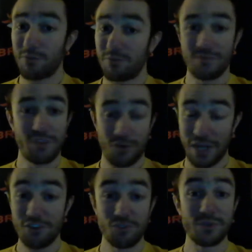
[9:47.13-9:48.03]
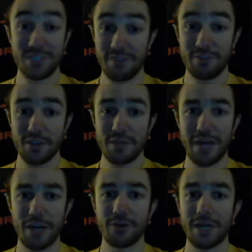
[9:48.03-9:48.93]
Location would definitely
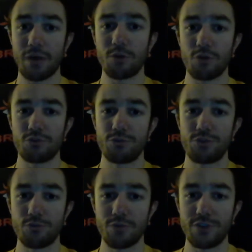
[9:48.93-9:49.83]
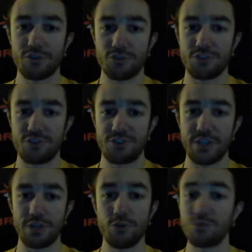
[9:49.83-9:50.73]
matter, and I would also do research to
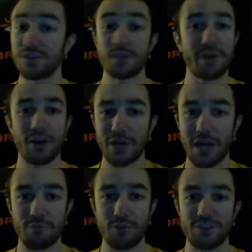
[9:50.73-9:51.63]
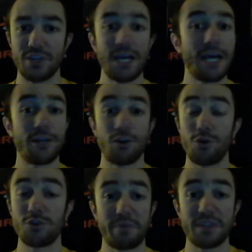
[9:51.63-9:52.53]
see who's in the better conference and who
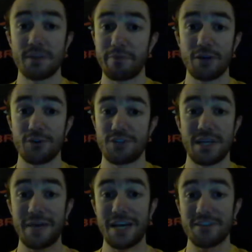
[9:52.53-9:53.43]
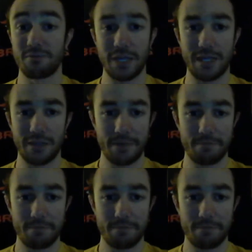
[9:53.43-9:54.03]
has been the better team as of lately.